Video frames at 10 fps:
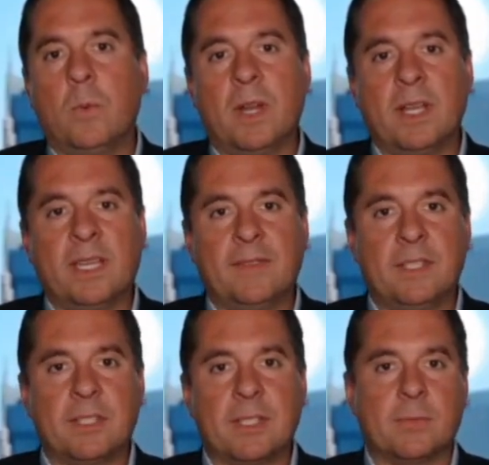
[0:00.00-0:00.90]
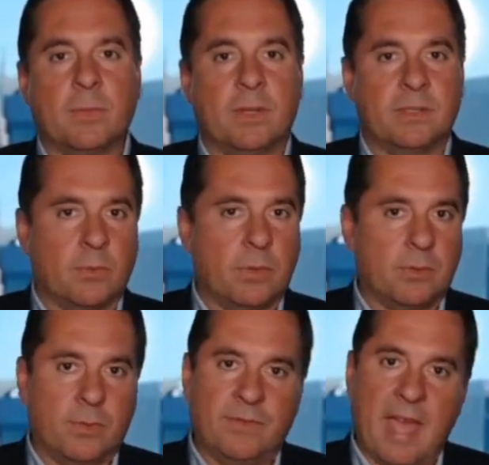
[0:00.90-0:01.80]
want to give it
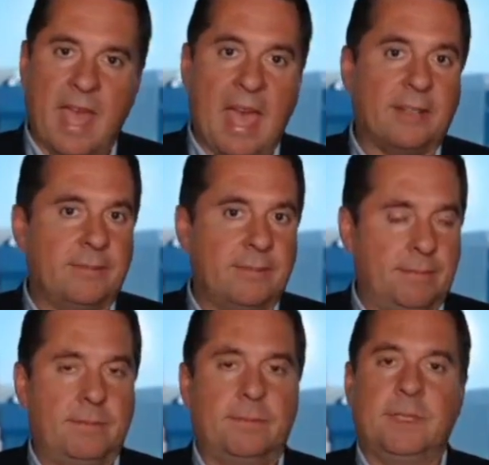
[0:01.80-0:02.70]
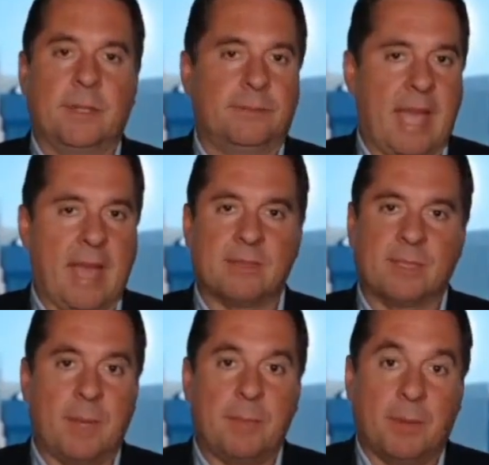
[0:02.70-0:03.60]
we've added,
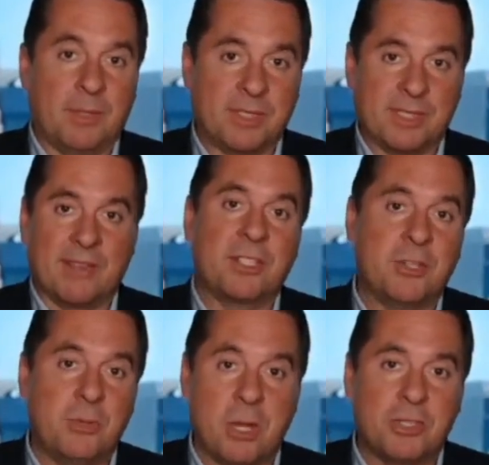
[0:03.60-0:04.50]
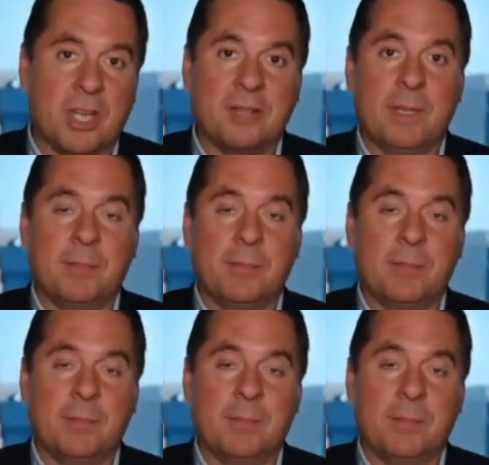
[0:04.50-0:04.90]
thousands of people. And there's, as you know, John,